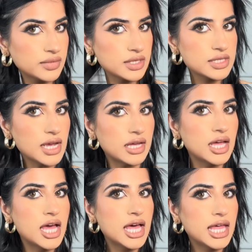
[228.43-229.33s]
So yeah,
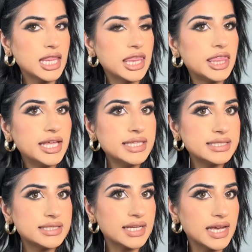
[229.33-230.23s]

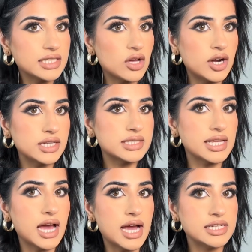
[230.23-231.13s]
this is
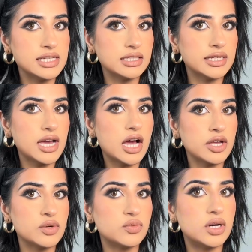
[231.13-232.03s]
honestly ideally how
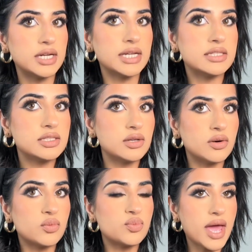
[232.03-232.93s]
you want it.
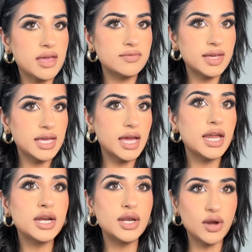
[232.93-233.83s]
So wavy,
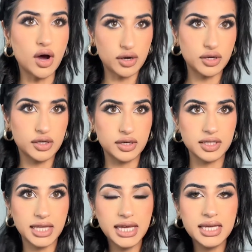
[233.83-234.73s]
not
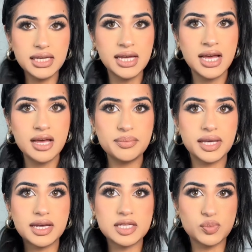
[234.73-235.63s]
curly,
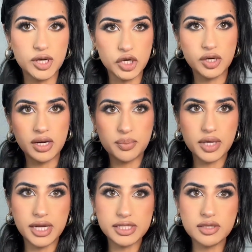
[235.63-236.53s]
because when you're gonna put it
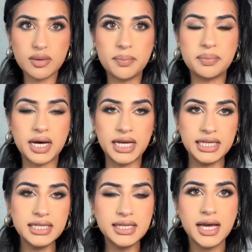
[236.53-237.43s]
into a
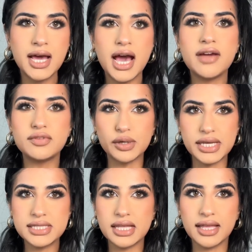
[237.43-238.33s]
bun, I've
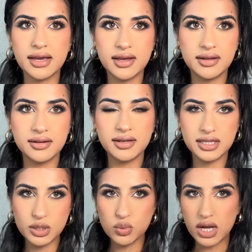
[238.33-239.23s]
noticed that like
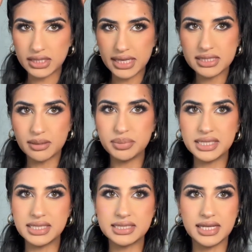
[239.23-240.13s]
you want like some
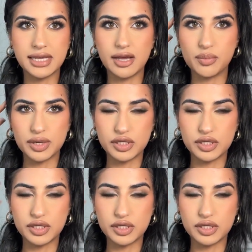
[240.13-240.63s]
pieces sticking out, but you